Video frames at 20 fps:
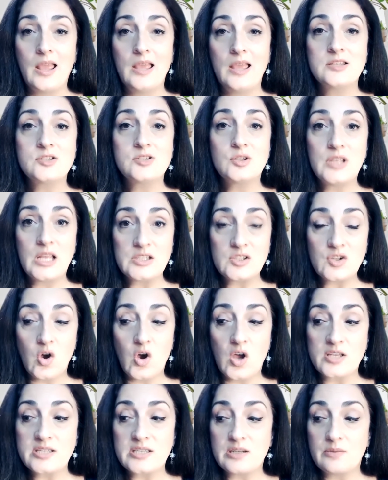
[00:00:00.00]
So that's
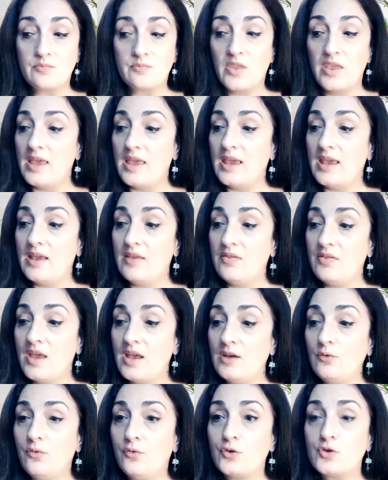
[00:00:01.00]
awesome. And
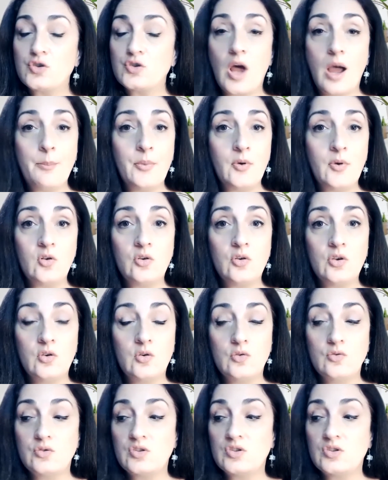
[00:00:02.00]
then for topical
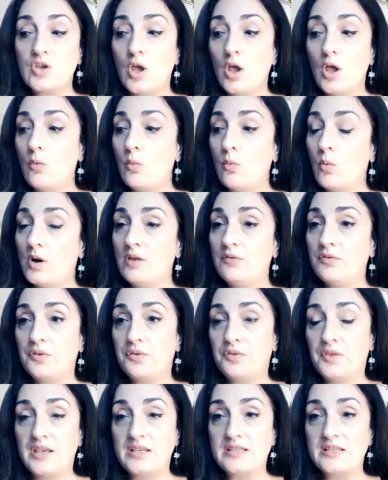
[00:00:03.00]
use, one of the
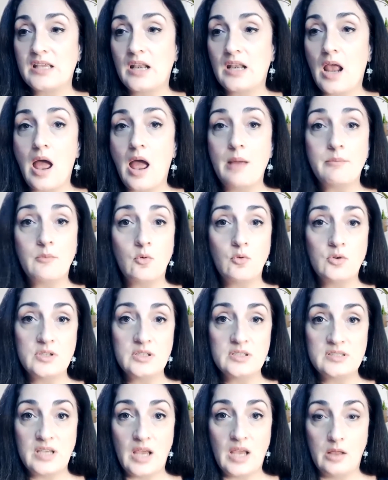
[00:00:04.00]
things that I'm going to
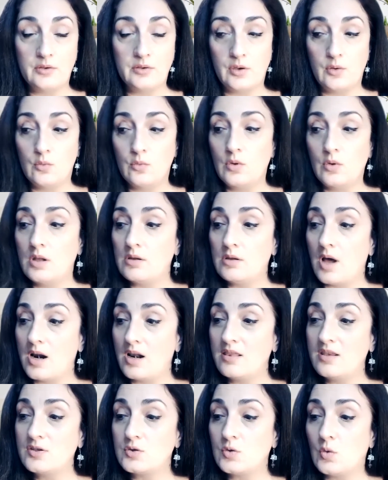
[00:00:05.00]
tell you, a lot
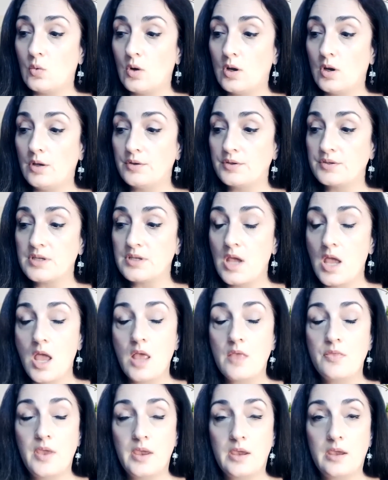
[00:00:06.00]
of these oils,
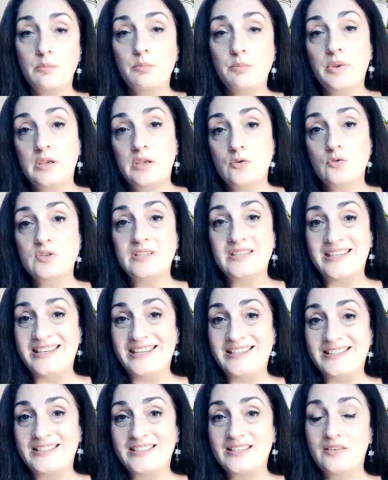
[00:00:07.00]
they can be used
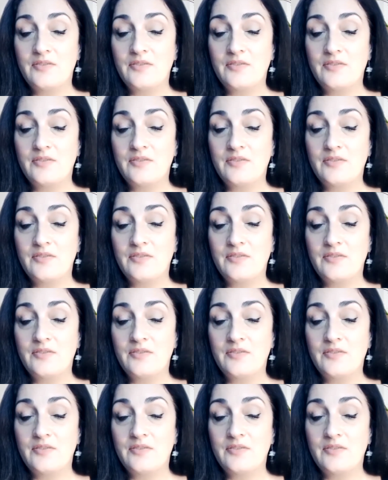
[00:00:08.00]
neat.